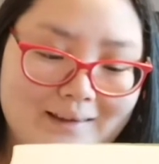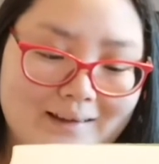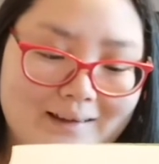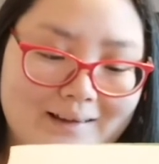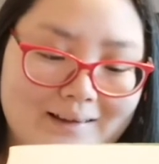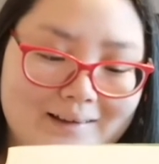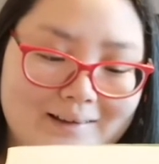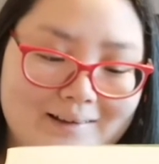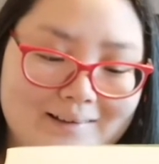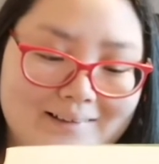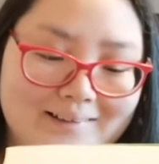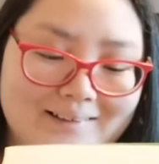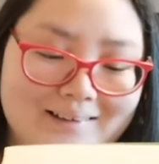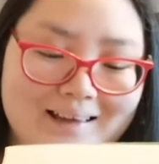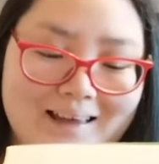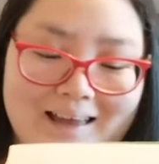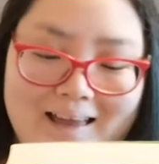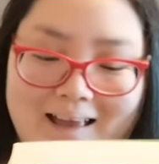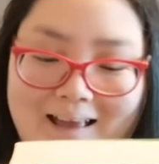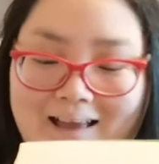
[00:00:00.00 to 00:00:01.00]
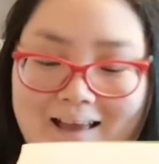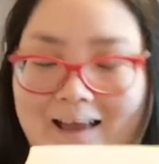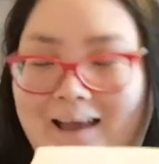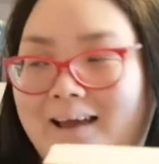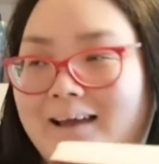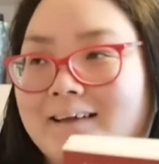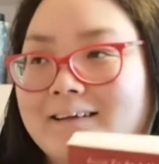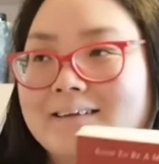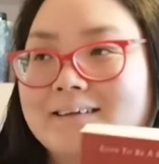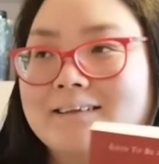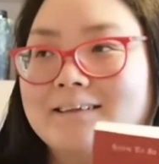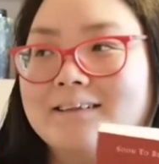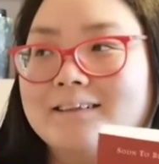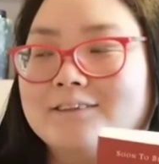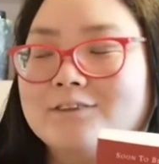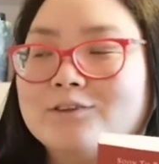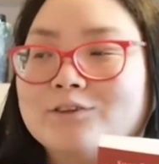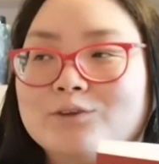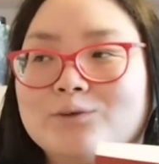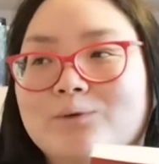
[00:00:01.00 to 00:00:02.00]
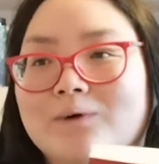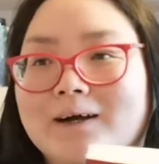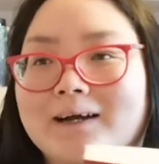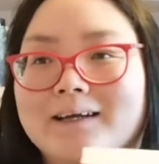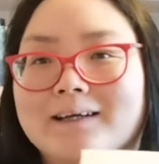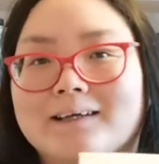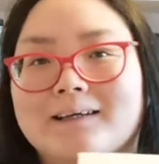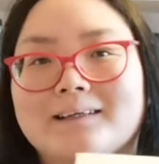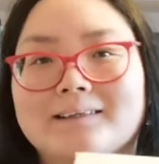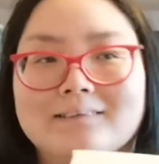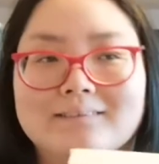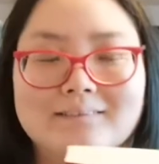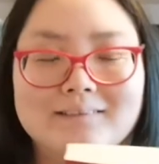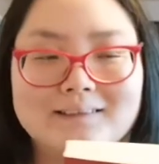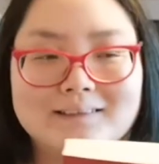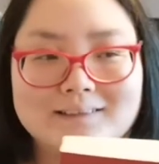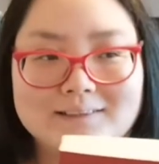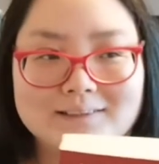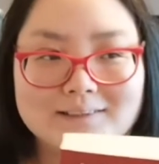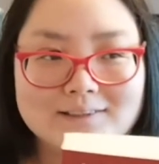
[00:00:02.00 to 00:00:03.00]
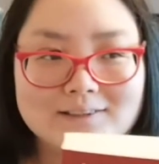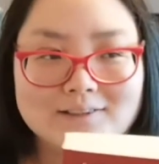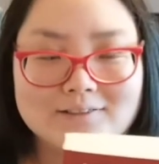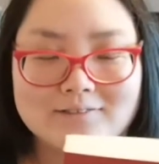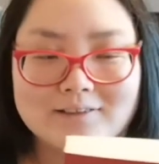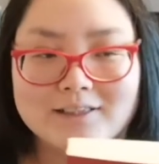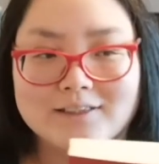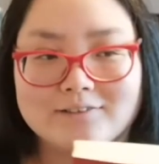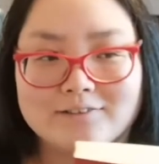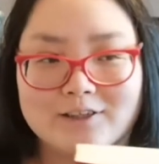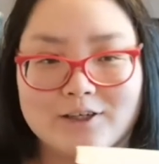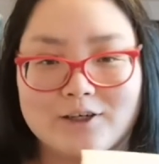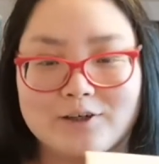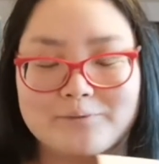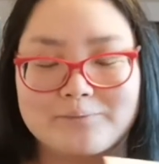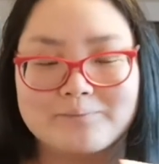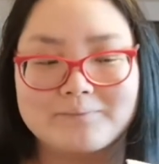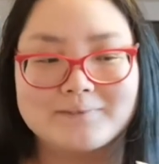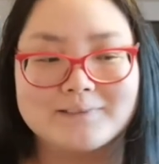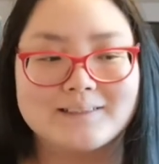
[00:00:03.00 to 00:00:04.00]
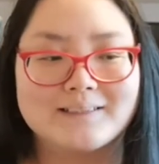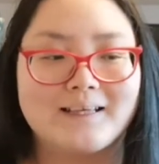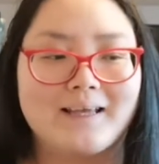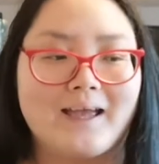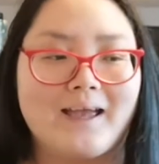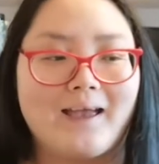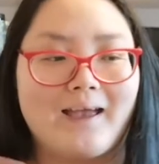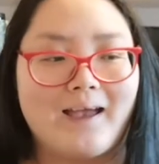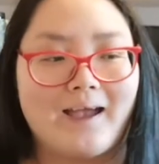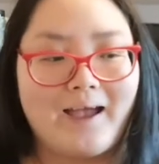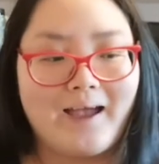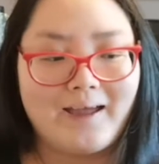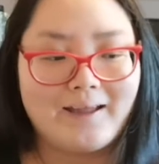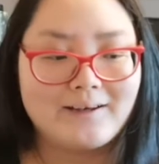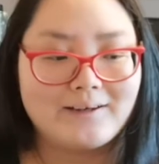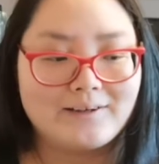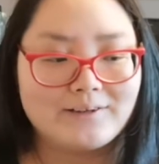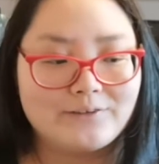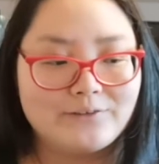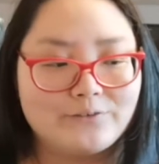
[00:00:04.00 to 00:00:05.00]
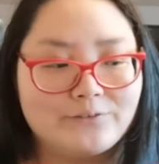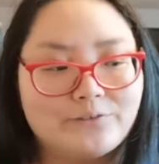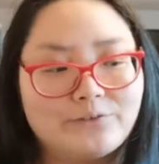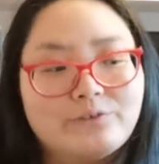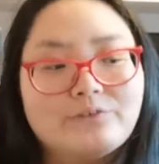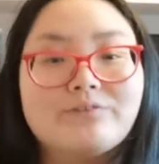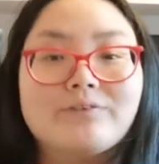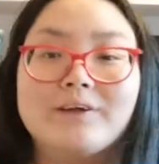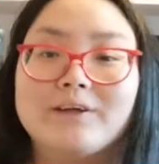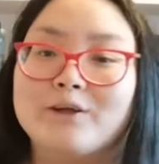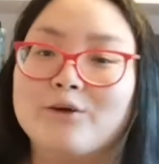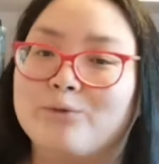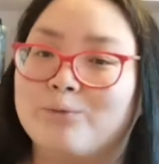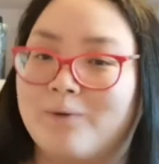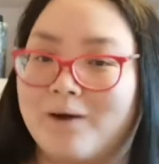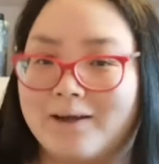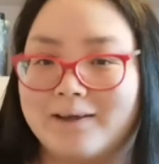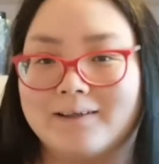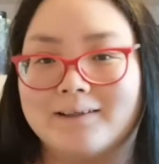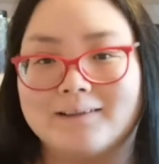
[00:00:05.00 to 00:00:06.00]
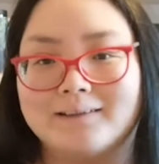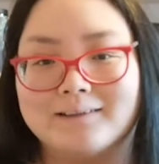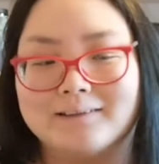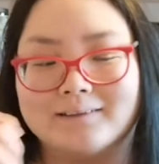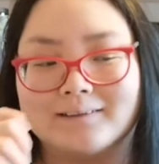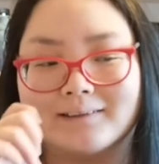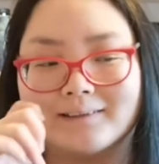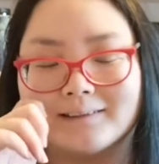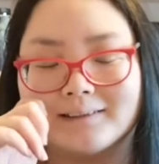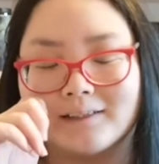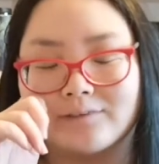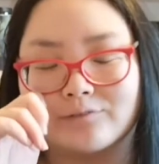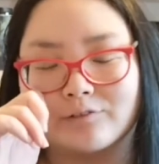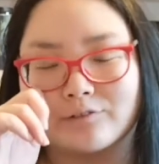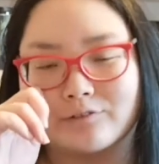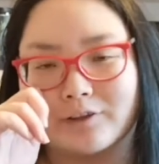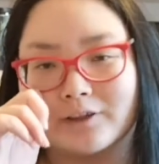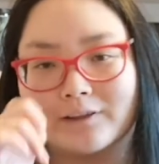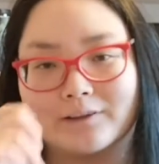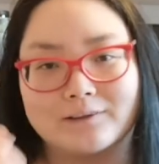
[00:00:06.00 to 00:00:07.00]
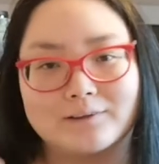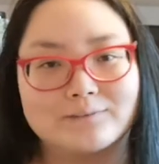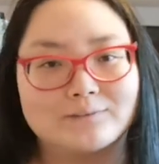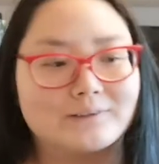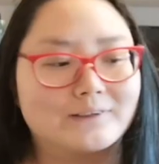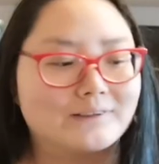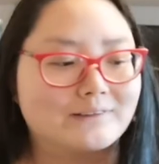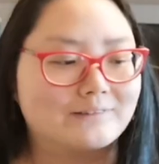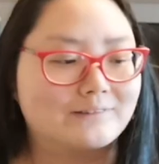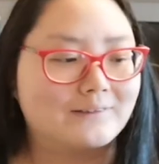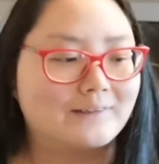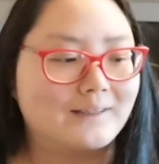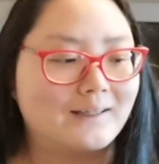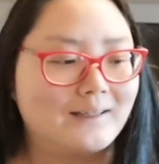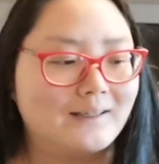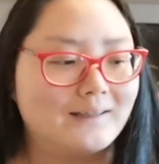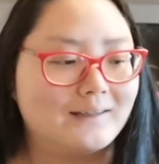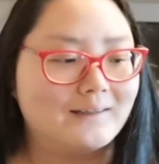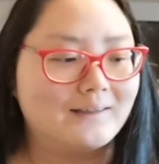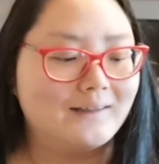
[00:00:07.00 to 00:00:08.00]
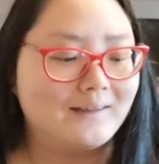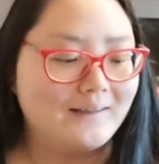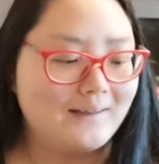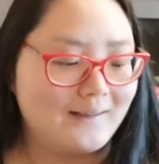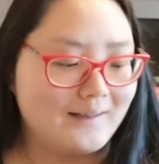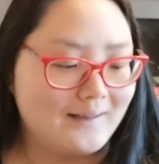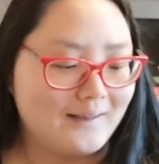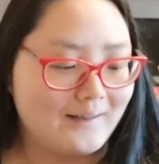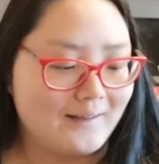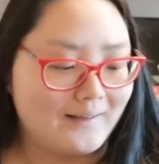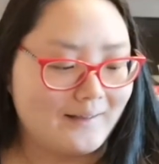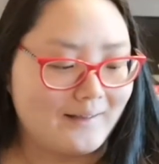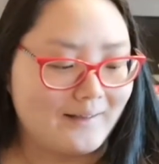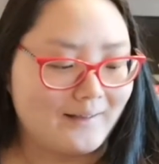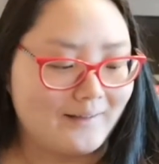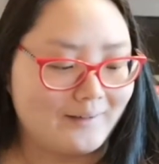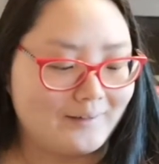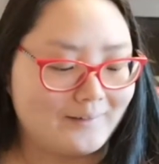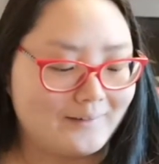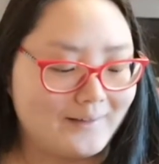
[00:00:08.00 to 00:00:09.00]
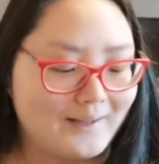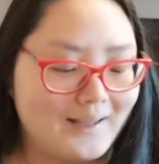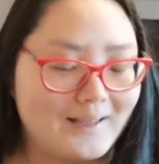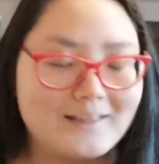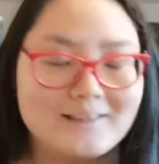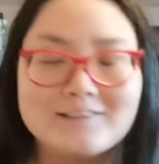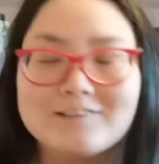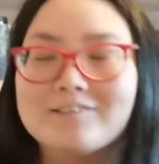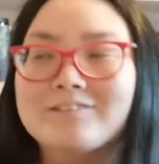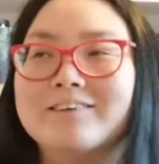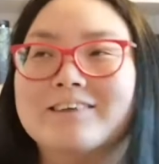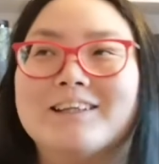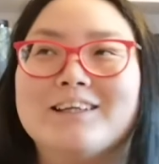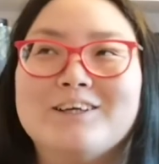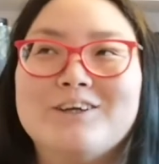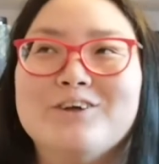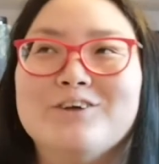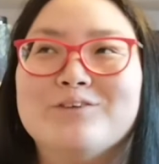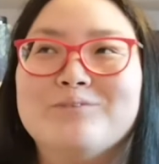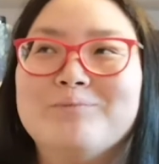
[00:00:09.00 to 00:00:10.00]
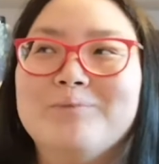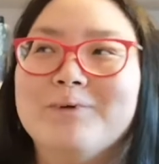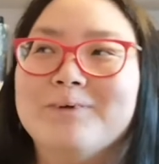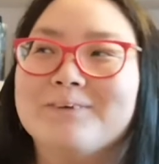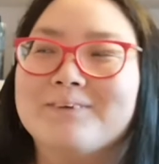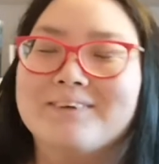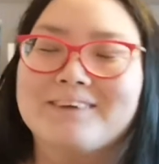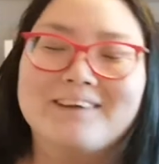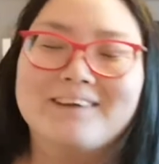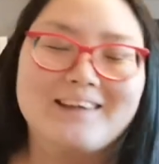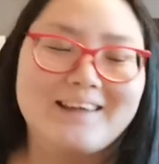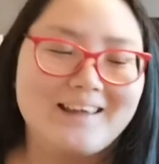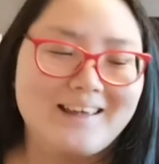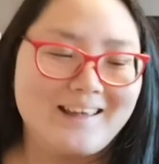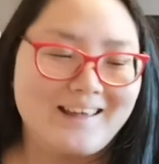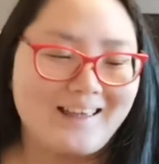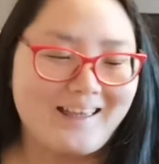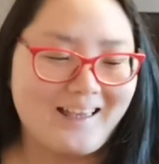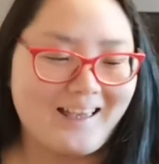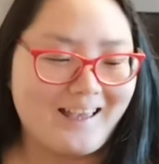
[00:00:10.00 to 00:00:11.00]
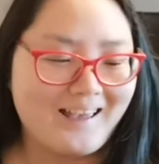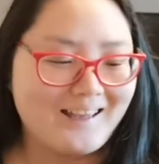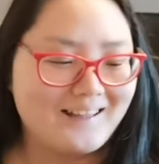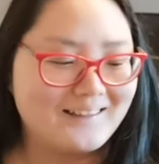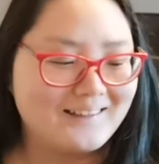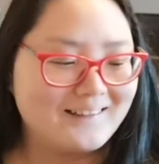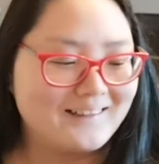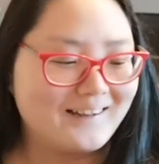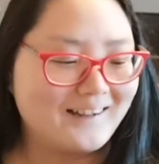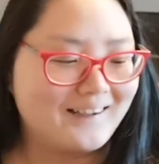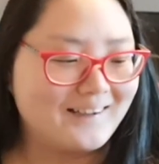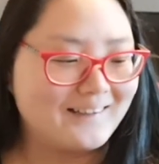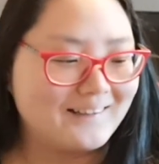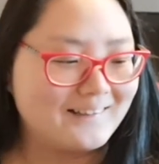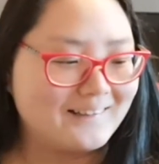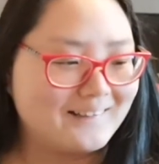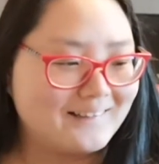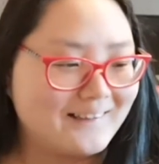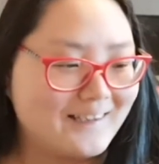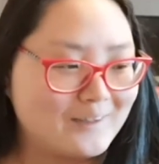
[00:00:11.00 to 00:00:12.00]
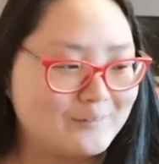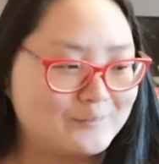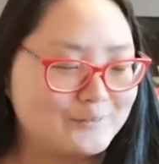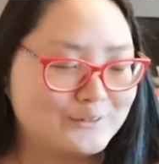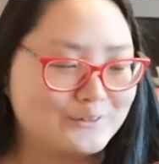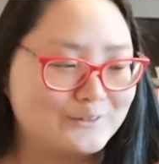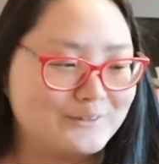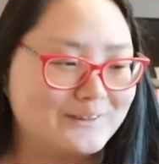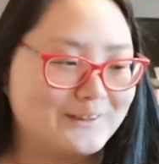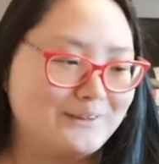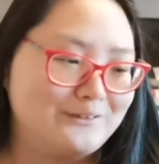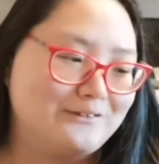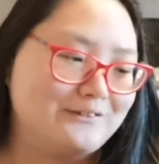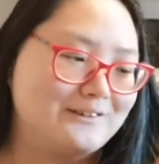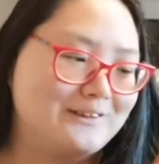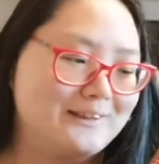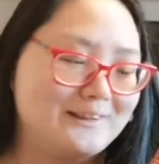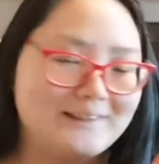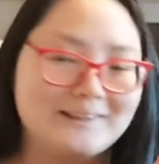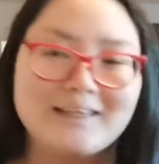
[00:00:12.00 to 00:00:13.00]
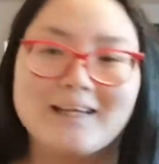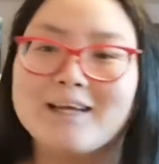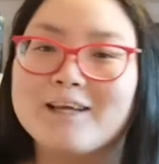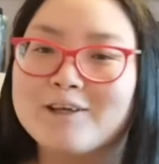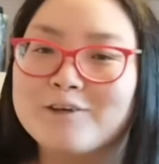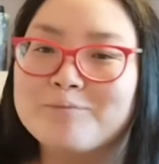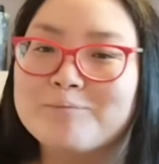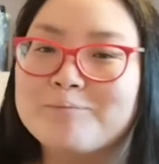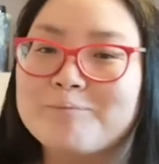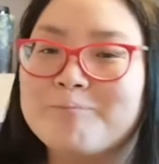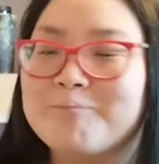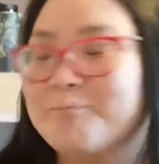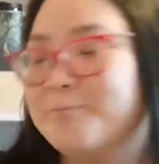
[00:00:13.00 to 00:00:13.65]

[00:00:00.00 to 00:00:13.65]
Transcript: And it's all quiet until this stranger comes, and you find out why he has never read aloud to her again. It's a really good book, and I absolutely adored it at the time.